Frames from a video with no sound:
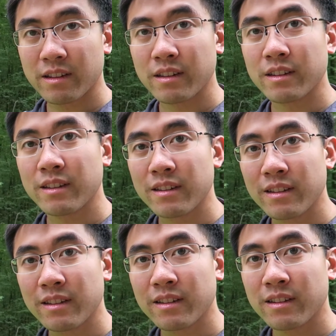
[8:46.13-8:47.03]

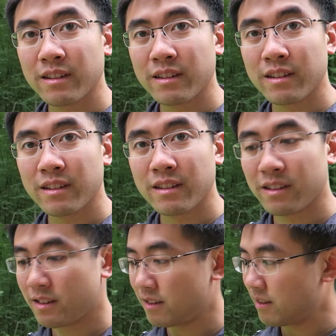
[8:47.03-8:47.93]

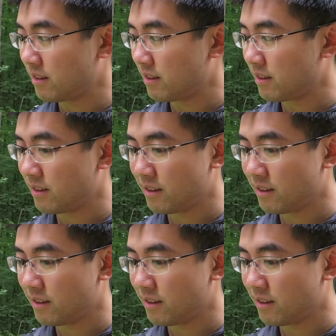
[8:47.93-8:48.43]
No words are spoken by the person on screen.